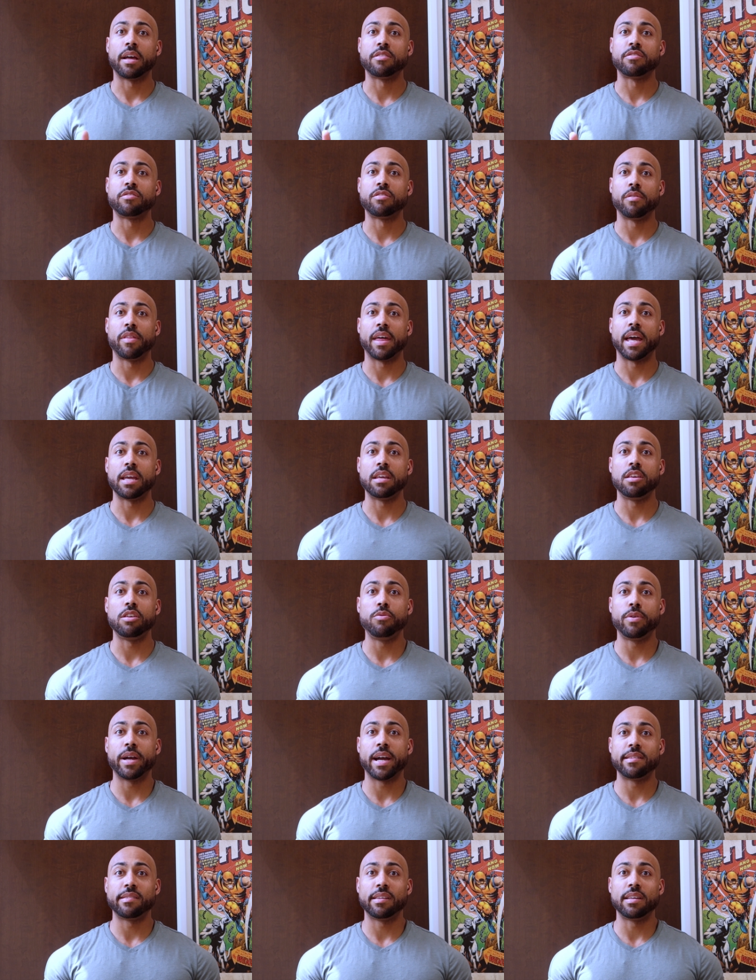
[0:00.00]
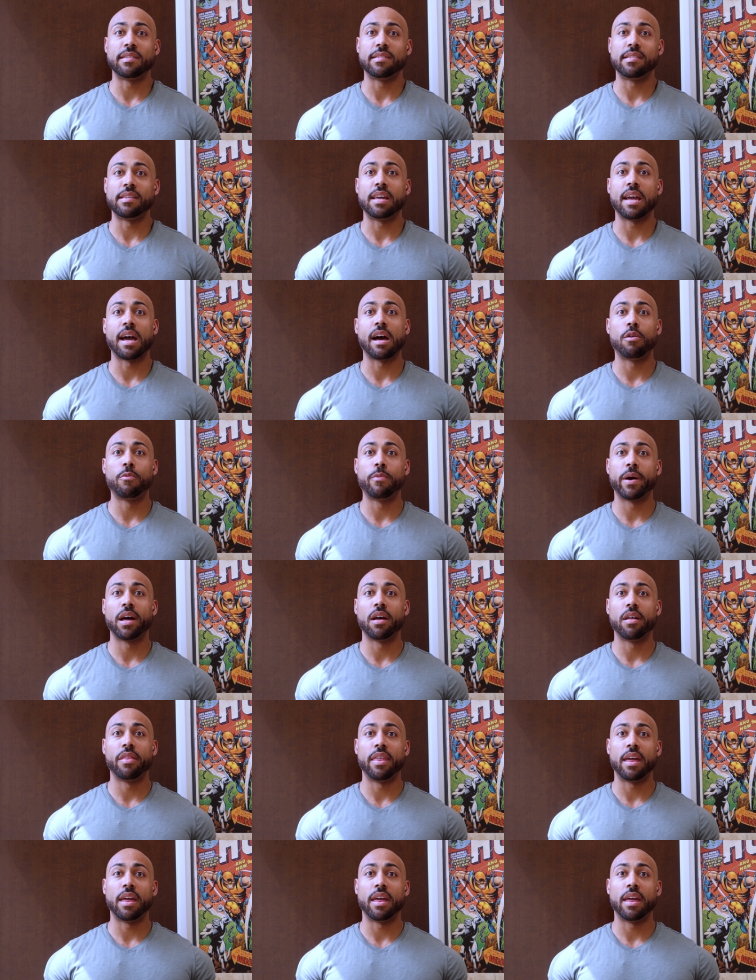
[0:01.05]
so that you guys can see how well